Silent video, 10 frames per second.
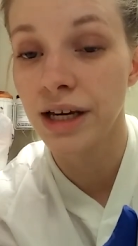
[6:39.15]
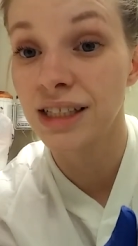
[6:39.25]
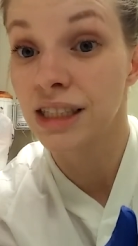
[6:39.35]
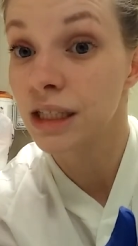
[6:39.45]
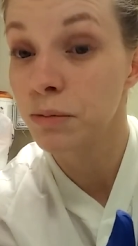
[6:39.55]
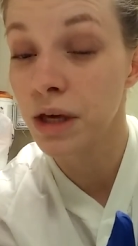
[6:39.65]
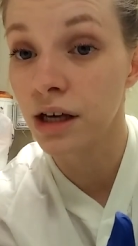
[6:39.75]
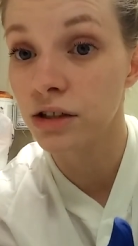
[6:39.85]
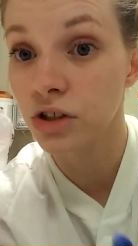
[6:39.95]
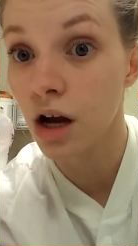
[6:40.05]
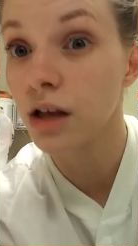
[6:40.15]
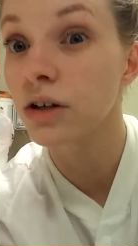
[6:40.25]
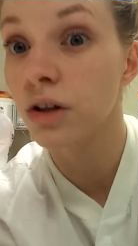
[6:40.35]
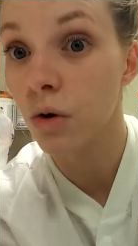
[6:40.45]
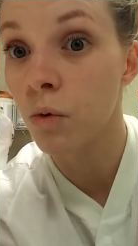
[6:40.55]
because it's a pinkish
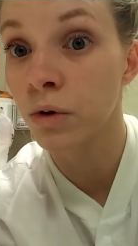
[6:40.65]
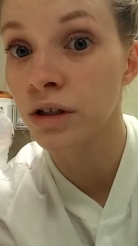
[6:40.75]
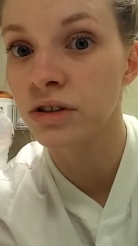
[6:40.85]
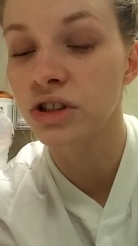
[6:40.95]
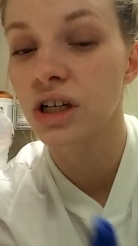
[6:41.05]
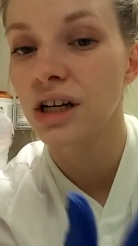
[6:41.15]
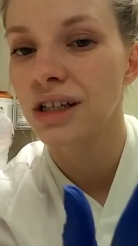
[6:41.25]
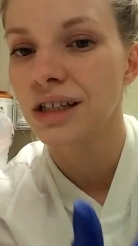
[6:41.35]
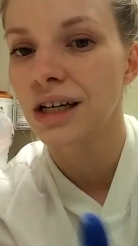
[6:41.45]
color, the orange